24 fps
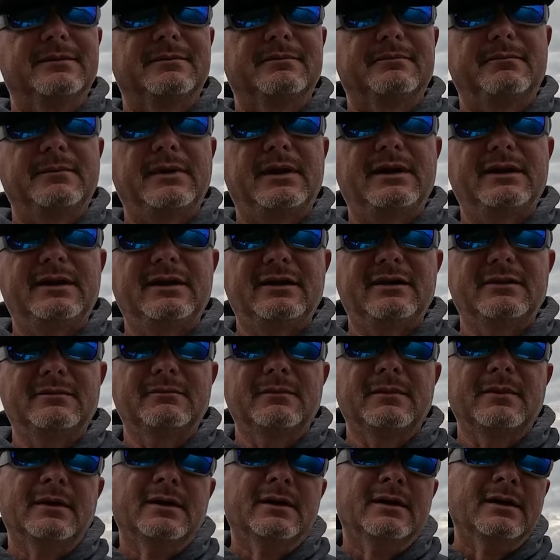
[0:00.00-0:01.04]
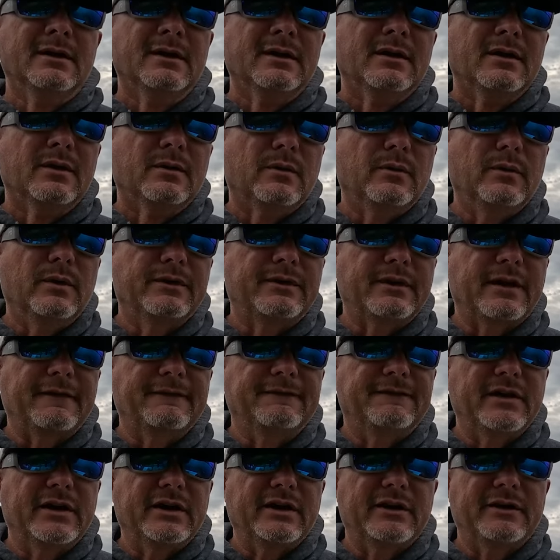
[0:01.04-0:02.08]
medium with a
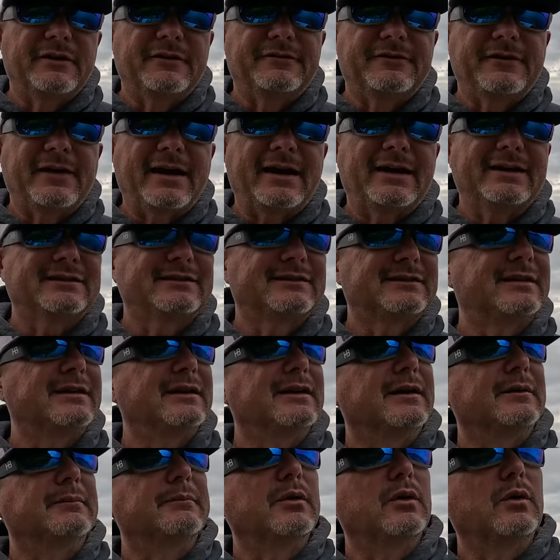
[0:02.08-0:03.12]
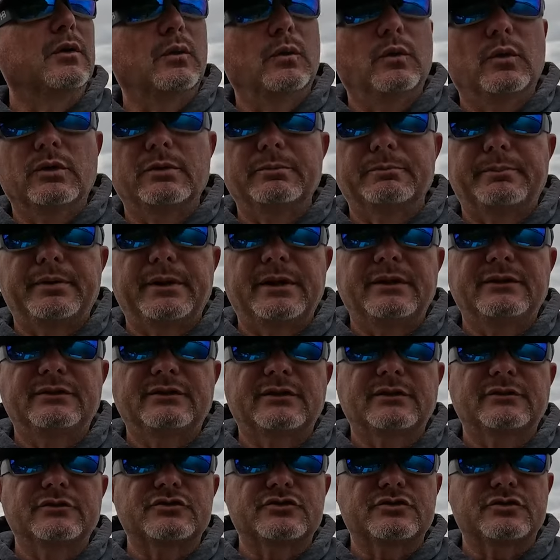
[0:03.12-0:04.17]
very fast tip, 1-piece
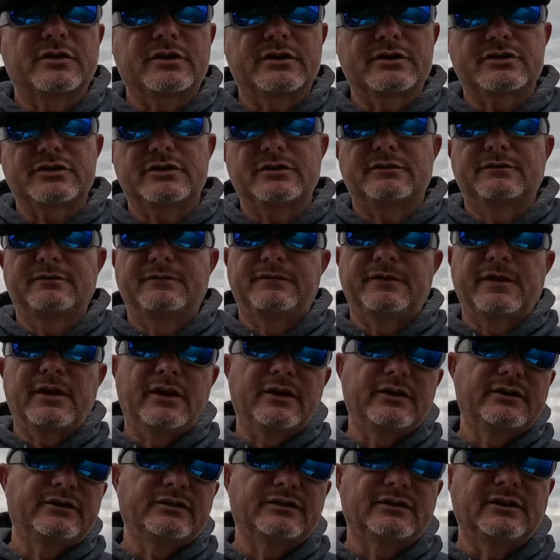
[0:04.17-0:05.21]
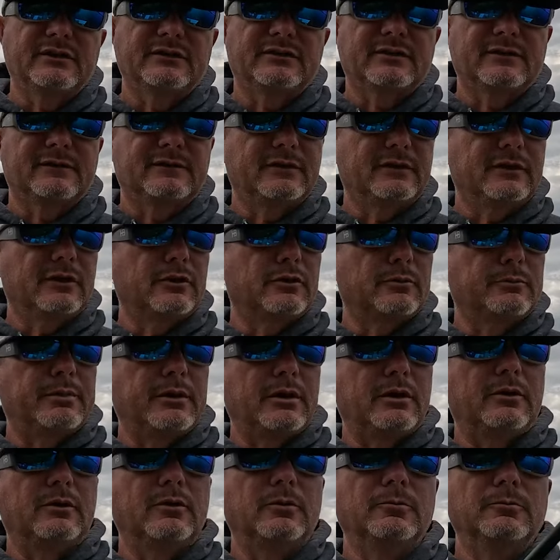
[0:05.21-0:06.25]
construction, very sensitive little
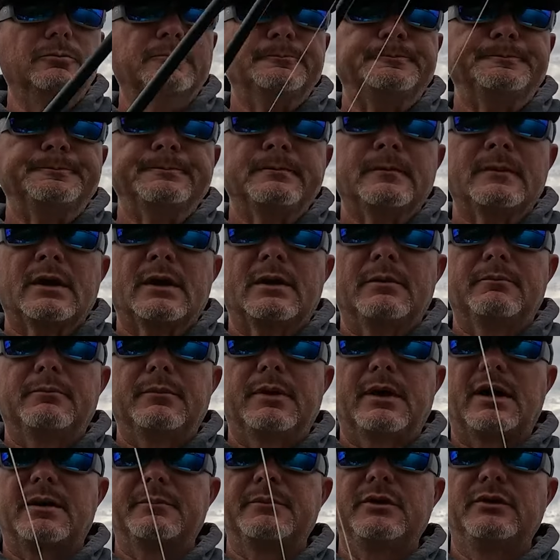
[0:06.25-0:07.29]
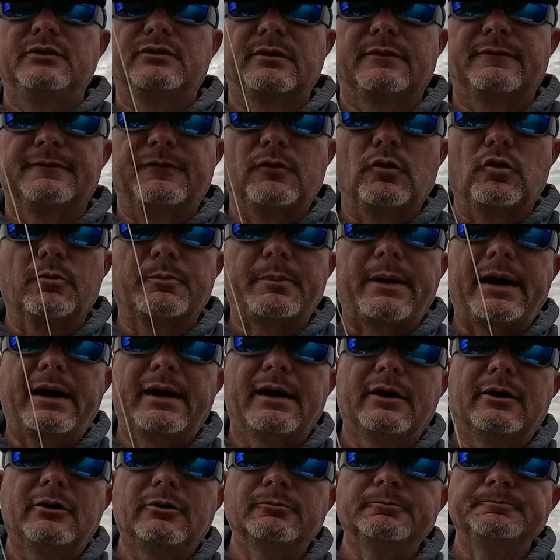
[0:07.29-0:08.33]
pole, but I'm using
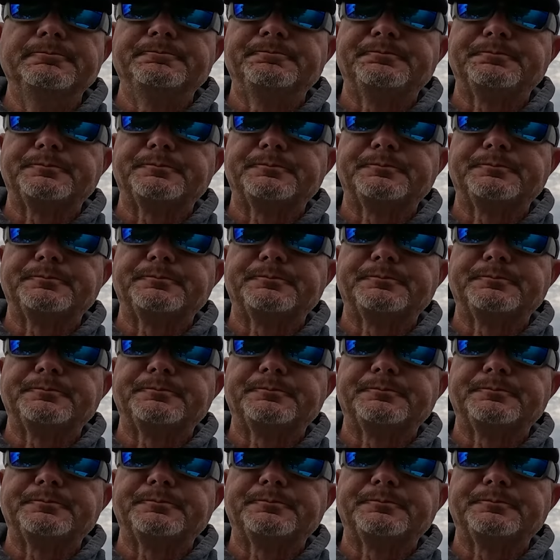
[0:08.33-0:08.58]
4-pound